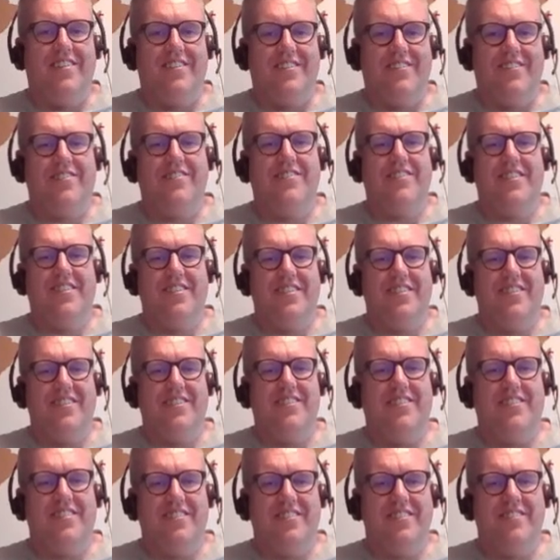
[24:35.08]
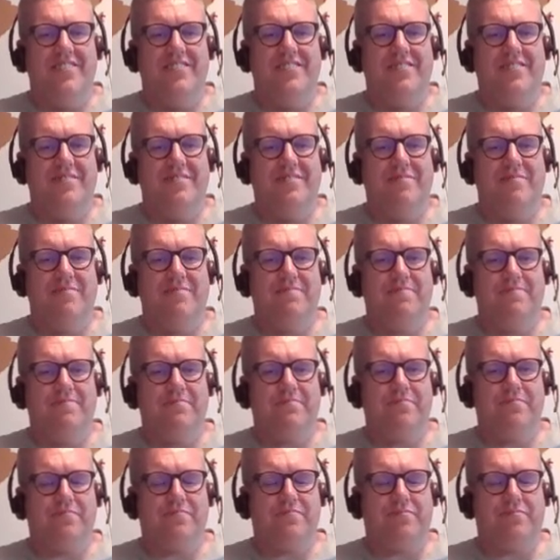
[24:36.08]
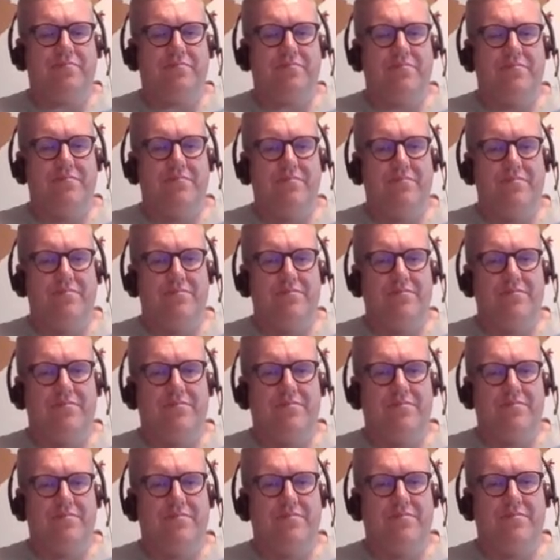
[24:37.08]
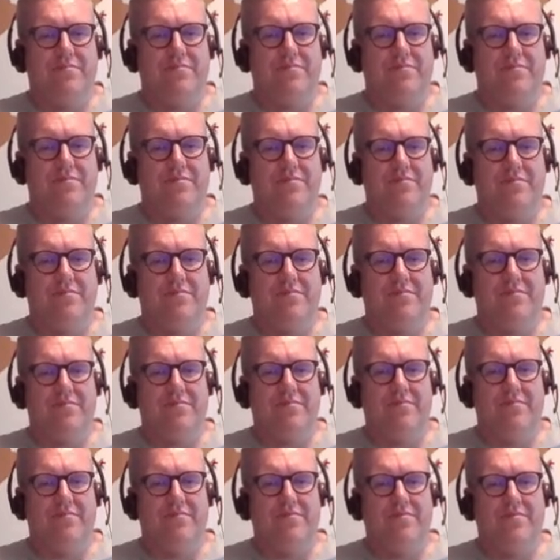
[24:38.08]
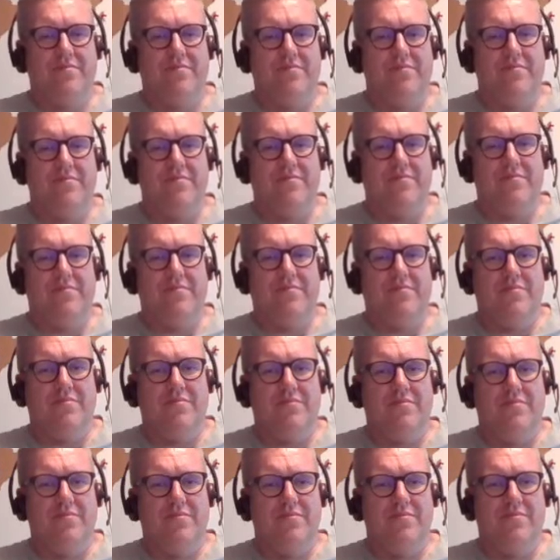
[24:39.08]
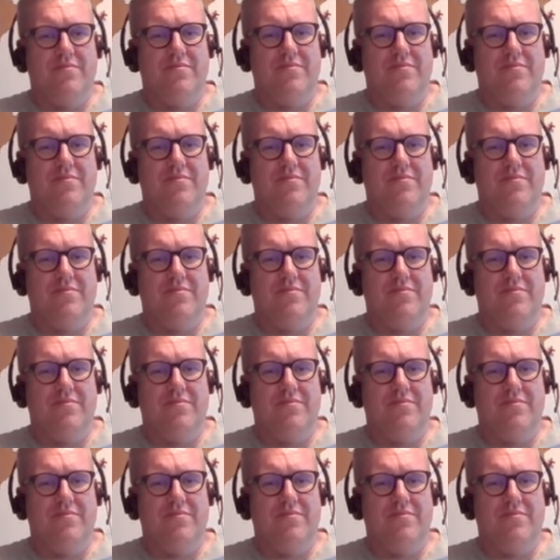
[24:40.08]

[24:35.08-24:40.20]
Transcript: This person isn't speaking.